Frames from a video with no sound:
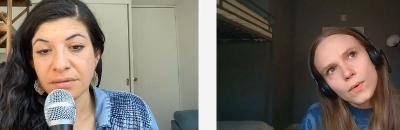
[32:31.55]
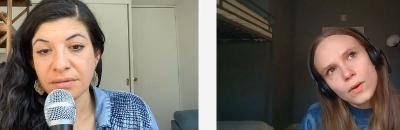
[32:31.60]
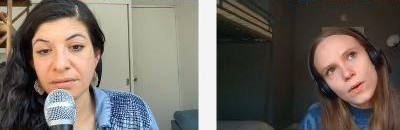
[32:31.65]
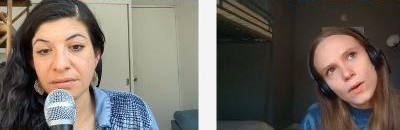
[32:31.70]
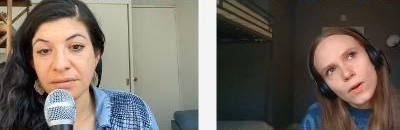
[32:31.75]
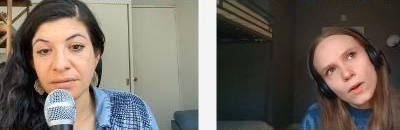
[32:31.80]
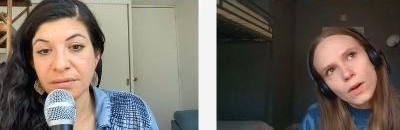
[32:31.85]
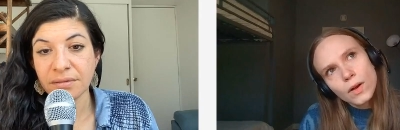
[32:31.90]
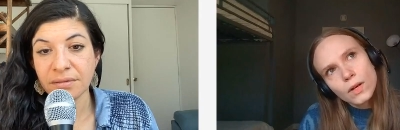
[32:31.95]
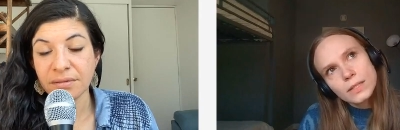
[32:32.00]

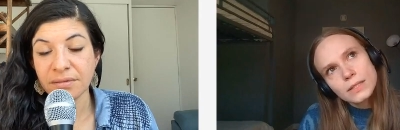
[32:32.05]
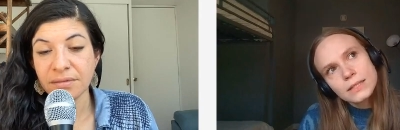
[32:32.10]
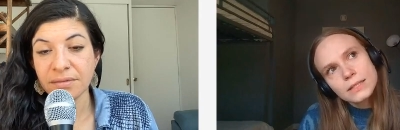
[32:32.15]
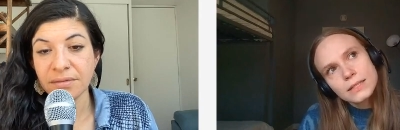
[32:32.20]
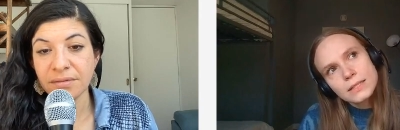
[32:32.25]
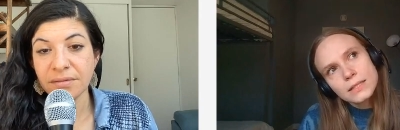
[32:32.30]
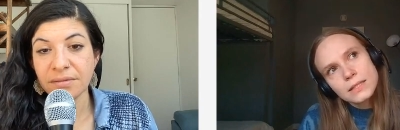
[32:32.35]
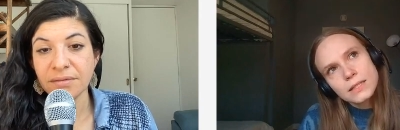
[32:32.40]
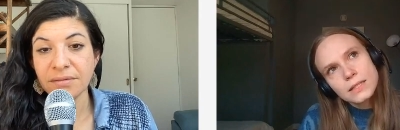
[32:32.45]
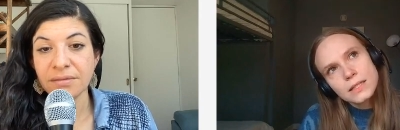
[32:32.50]

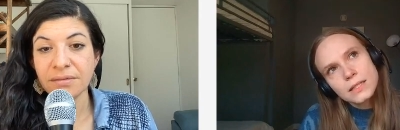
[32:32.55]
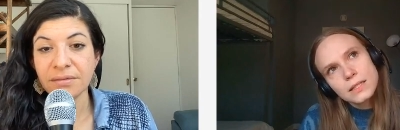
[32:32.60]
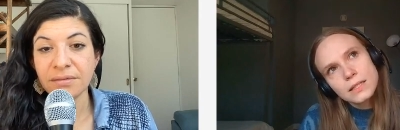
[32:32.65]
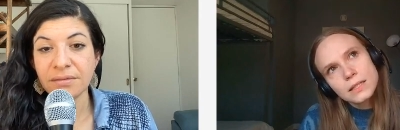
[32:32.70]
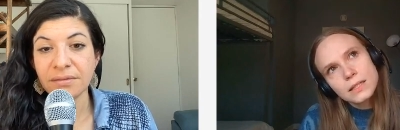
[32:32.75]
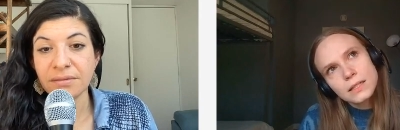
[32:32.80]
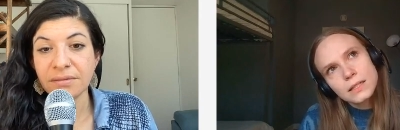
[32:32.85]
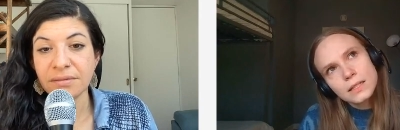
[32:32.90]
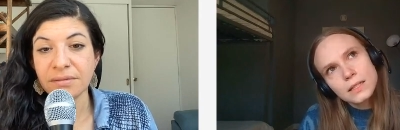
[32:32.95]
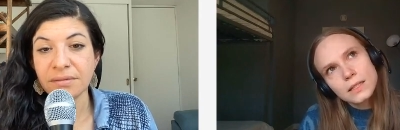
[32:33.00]

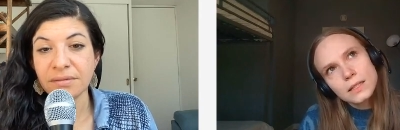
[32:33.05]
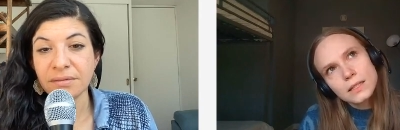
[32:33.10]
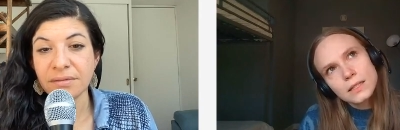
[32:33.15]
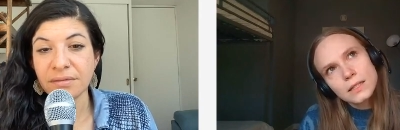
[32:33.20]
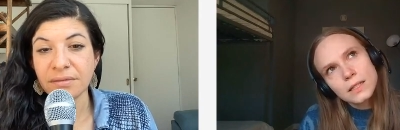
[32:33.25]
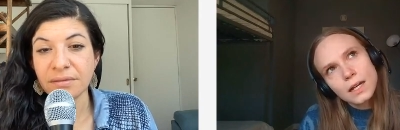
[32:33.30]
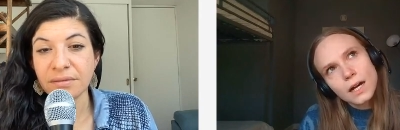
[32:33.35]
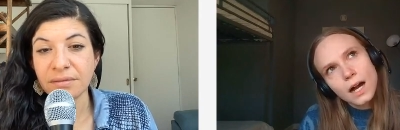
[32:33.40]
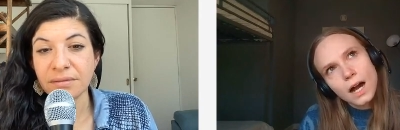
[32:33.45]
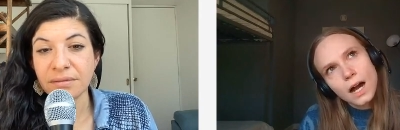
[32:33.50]

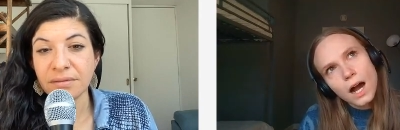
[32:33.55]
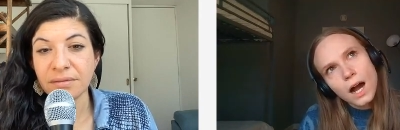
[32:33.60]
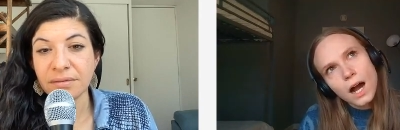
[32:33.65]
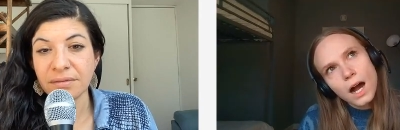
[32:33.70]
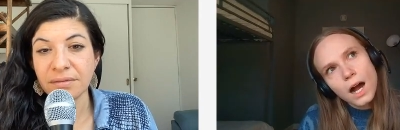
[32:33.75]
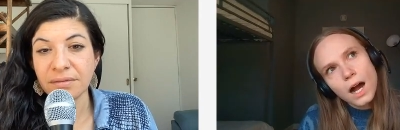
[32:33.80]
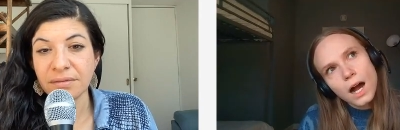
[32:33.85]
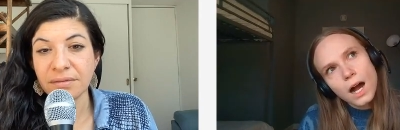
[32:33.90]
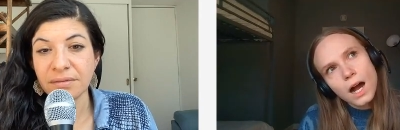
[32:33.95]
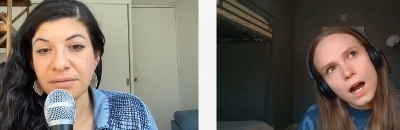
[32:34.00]

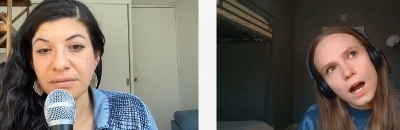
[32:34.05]
No one is speaking in this clip.